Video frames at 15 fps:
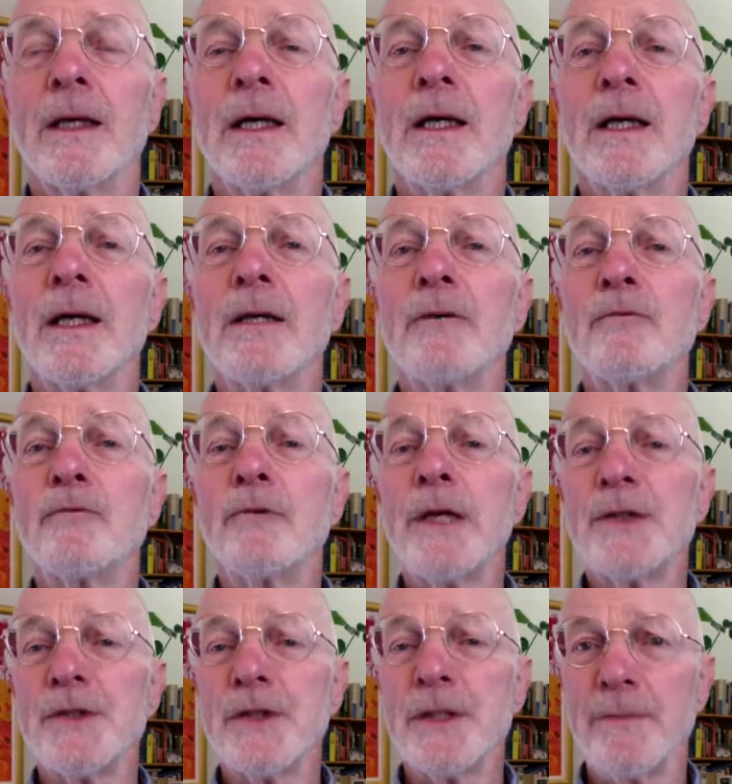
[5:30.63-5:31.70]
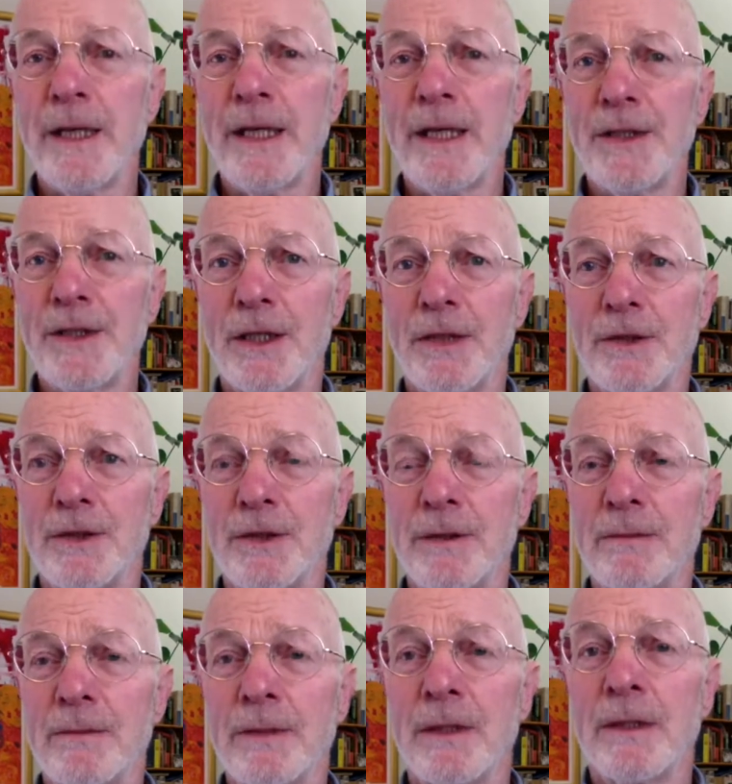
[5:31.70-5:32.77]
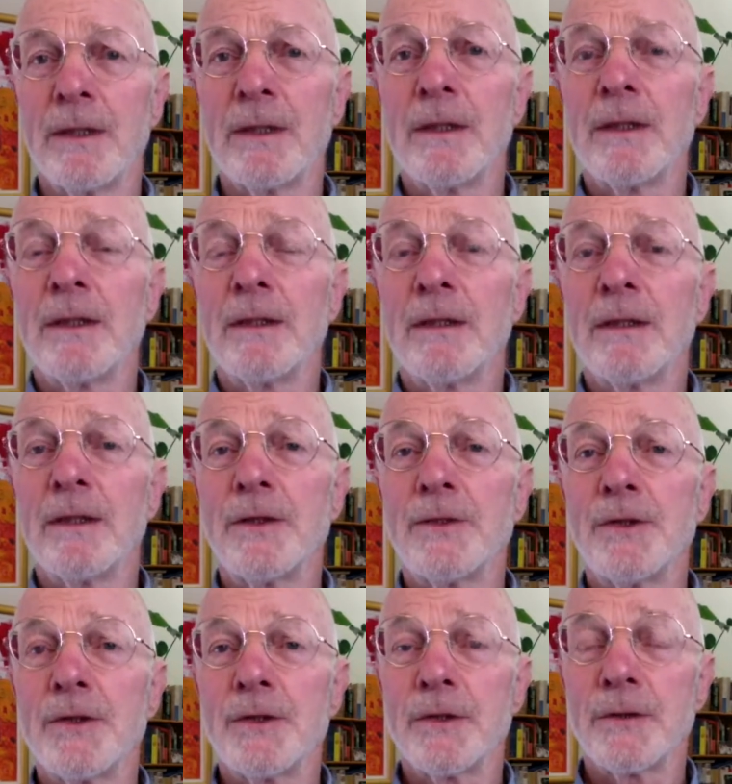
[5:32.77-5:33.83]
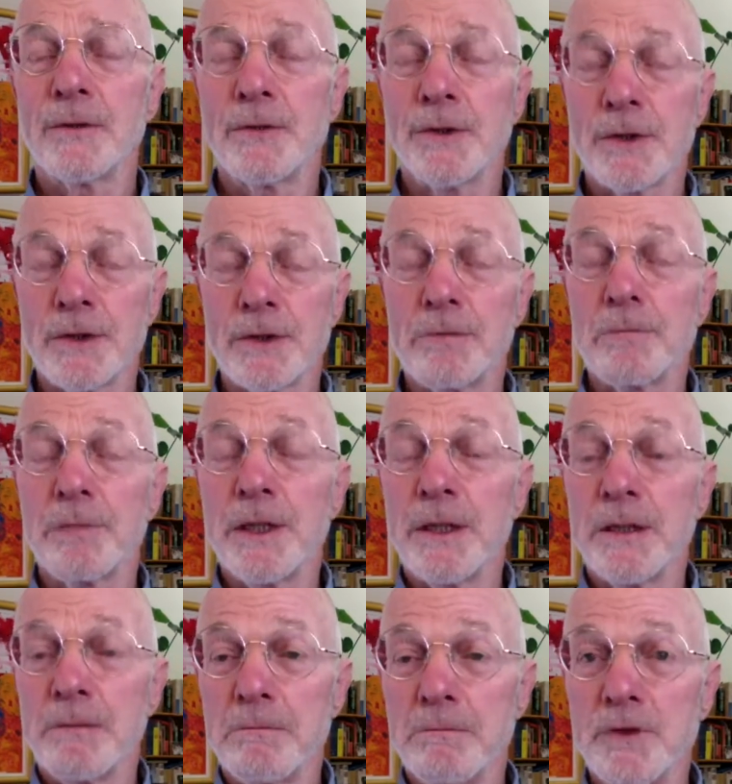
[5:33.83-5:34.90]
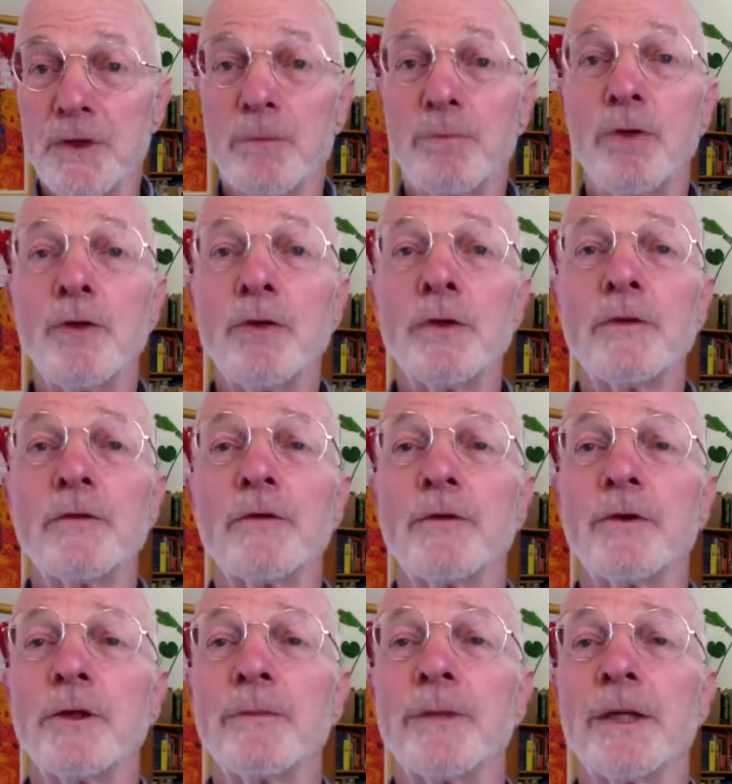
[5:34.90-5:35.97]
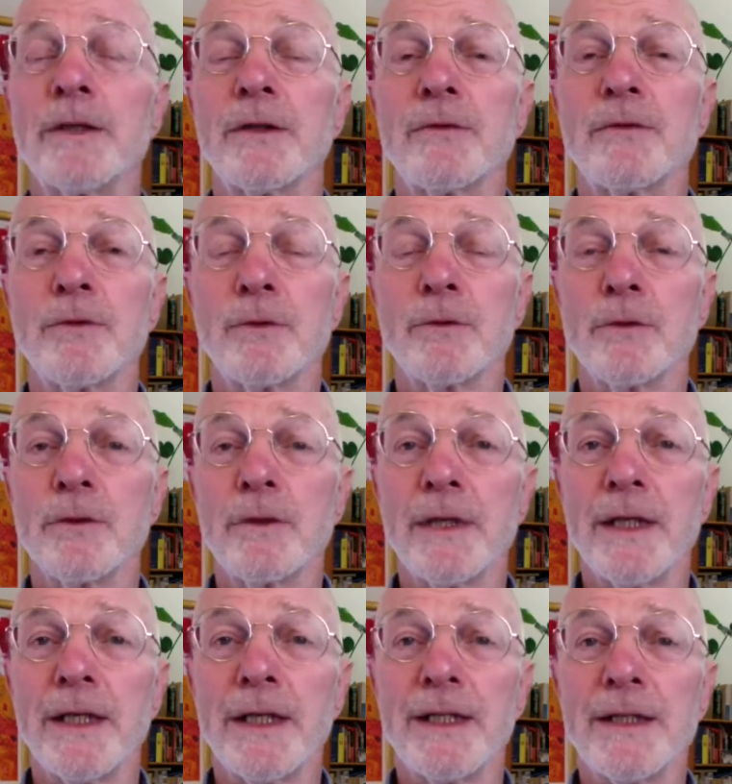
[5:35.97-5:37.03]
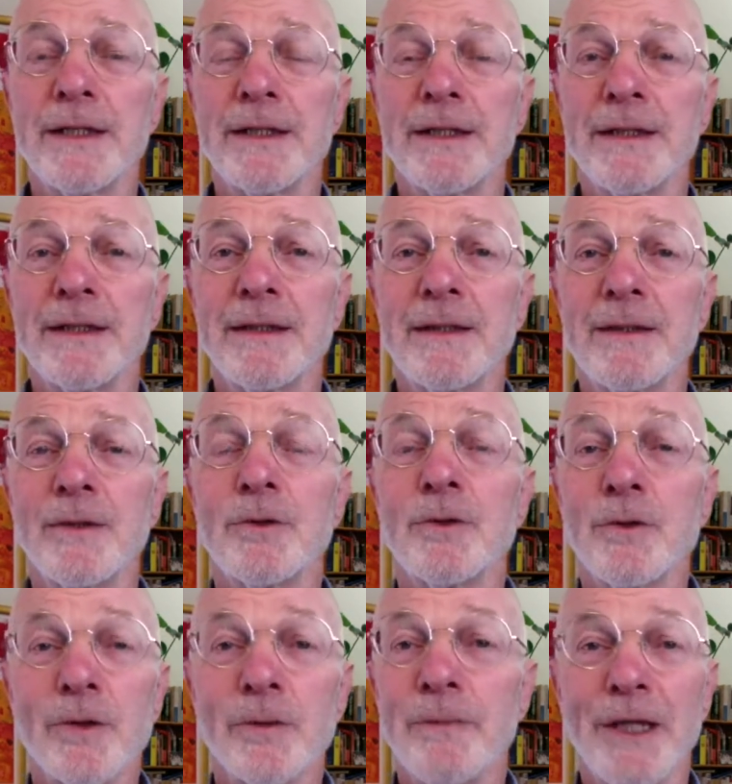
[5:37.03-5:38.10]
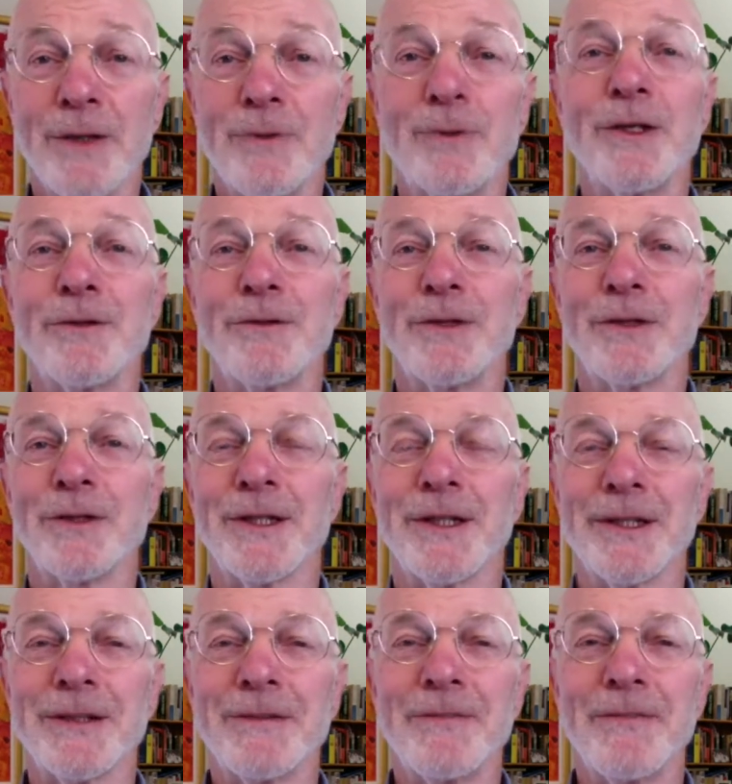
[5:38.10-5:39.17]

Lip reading: And rest and pay attention. Let yourself just be supported fully by the floor and or the bed, wherever you're lying.